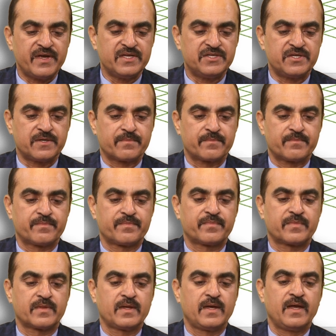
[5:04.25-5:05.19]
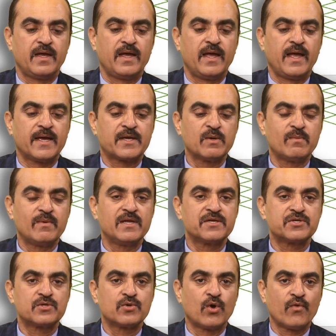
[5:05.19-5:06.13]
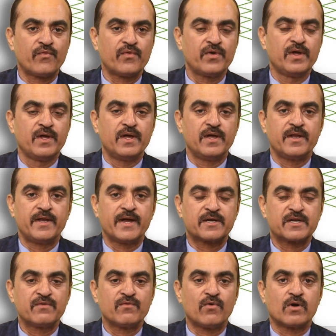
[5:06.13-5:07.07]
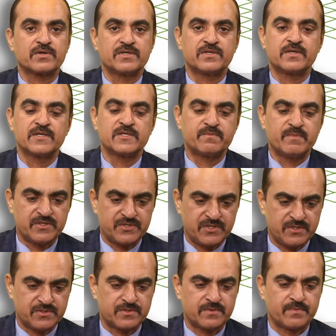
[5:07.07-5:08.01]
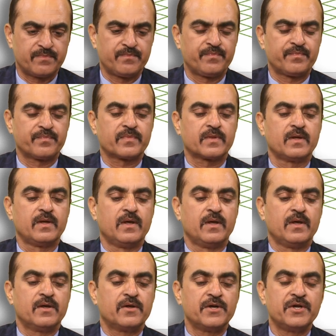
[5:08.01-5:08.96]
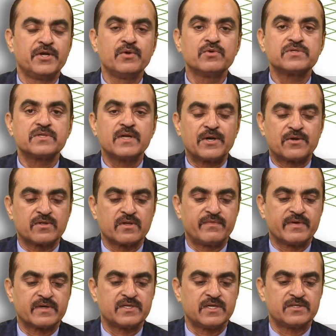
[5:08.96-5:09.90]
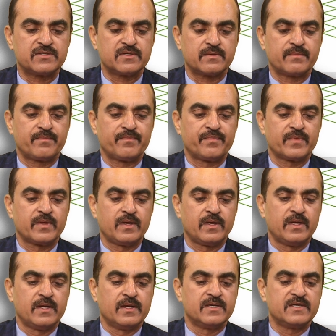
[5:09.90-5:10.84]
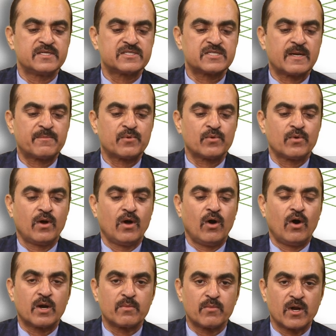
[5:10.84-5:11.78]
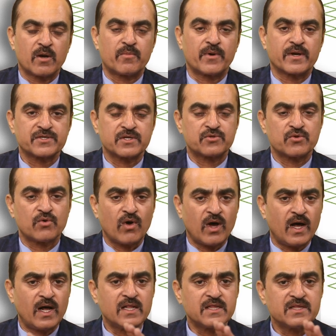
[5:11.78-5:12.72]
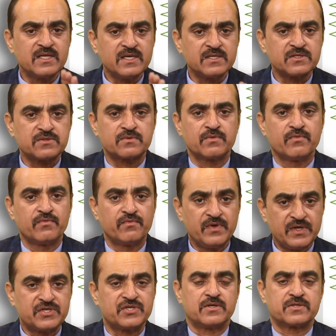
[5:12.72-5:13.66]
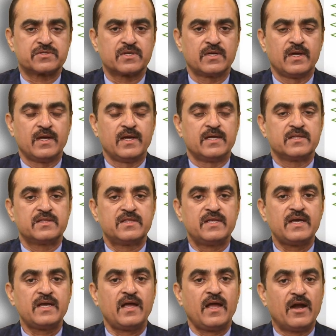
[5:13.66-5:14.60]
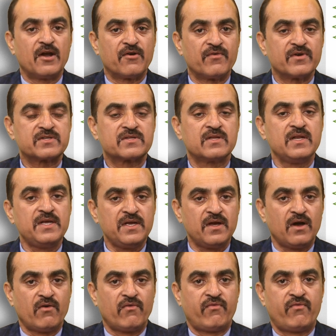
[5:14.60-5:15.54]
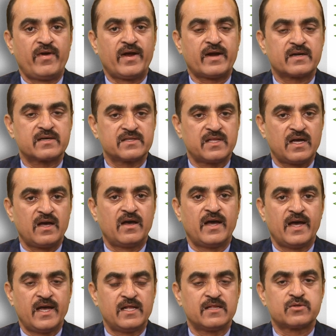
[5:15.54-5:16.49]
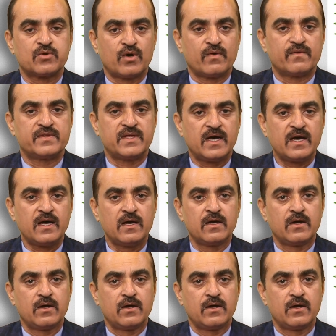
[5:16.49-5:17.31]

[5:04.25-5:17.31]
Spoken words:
aging, accumulation of reactive oxygen species, reduced nitrogen fixation, disrupt hormonal production. So, all these features, they adversely affect the health of the